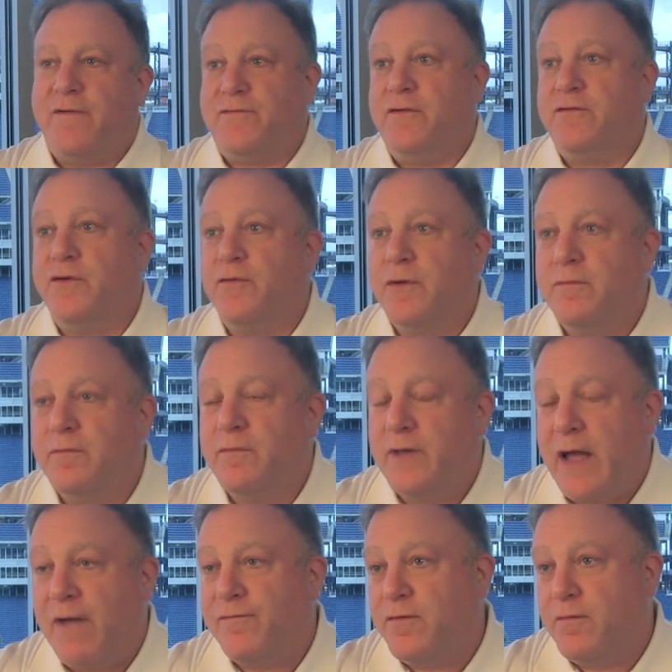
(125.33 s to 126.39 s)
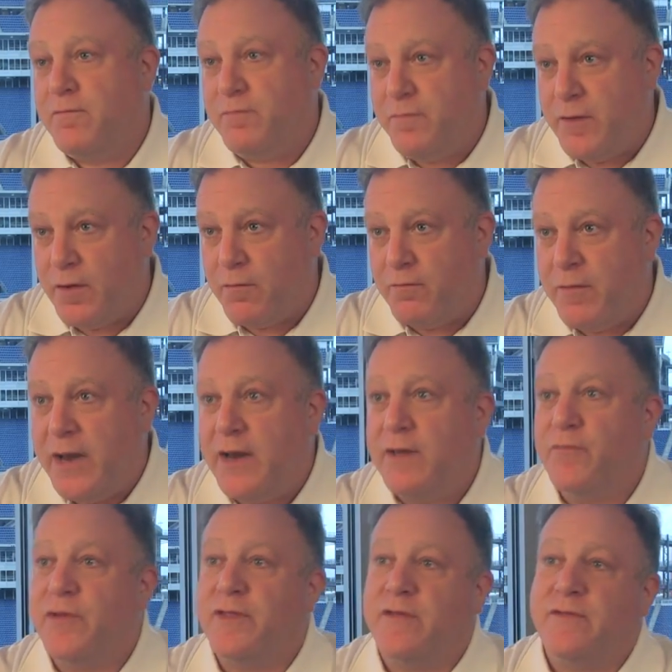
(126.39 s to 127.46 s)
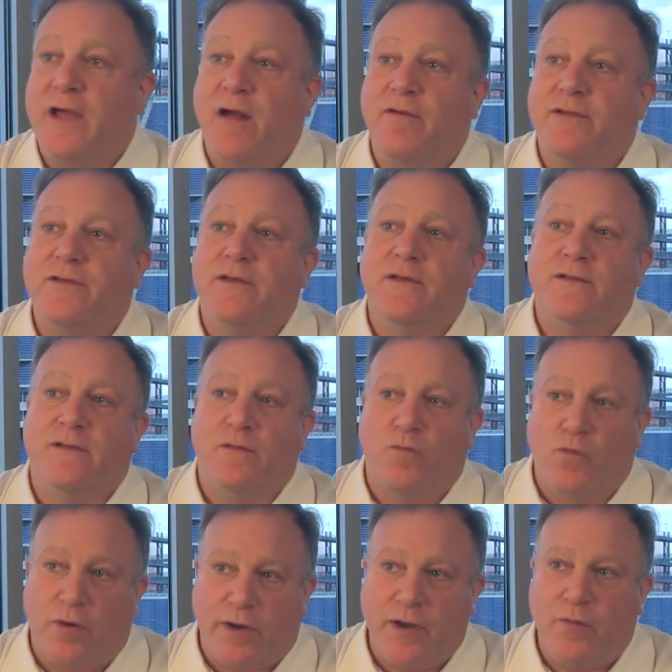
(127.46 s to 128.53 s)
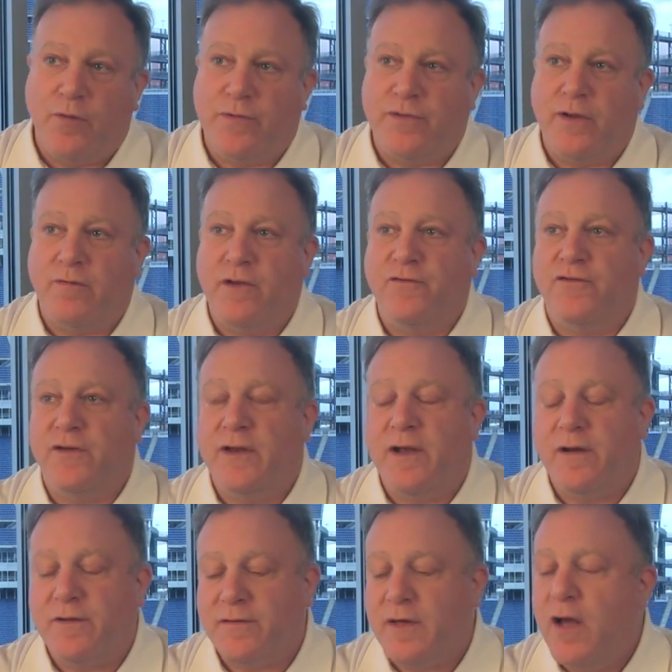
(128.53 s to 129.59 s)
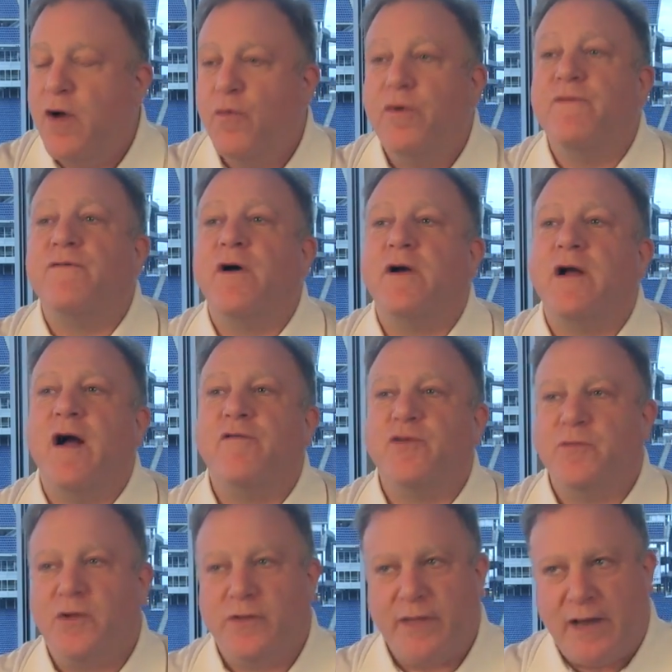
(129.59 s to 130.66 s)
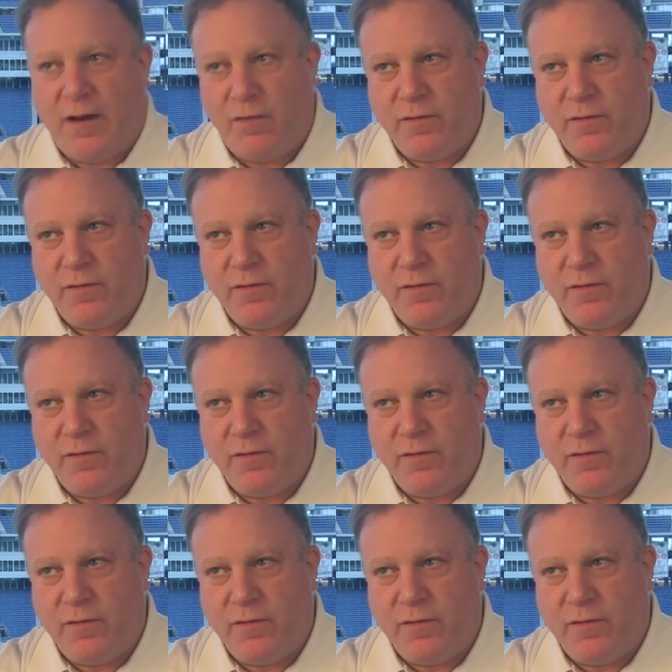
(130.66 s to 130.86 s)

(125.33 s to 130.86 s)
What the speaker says: after meeting with Enterasys and working with their engineers. We felt comfortable that,